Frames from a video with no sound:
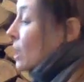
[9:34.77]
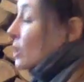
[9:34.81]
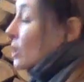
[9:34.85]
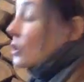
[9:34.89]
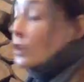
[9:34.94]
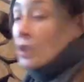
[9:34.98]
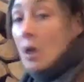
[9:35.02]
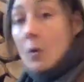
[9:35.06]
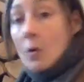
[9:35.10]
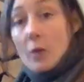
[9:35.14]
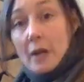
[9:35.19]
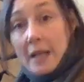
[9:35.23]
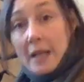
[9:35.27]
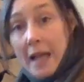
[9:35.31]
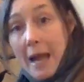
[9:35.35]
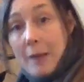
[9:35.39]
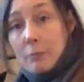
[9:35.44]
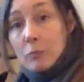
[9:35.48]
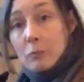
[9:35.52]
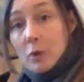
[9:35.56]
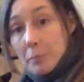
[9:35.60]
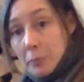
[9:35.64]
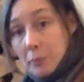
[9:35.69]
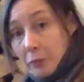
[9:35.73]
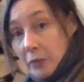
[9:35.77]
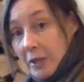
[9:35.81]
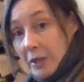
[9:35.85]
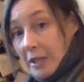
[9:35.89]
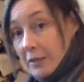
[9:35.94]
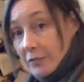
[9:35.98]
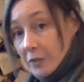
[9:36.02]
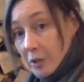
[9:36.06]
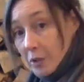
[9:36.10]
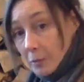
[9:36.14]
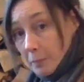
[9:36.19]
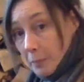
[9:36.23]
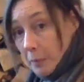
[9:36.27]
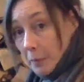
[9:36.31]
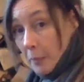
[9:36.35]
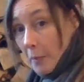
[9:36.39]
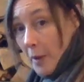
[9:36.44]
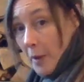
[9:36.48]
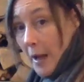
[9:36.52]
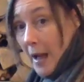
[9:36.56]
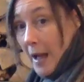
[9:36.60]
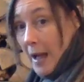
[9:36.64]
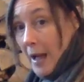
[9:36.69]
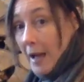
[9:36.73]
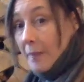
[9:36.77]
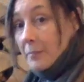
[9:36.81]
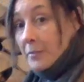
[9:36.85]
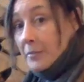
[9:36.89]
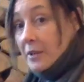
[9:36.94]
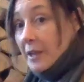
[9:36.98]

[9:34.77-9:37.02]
So again, we breathe to prepare.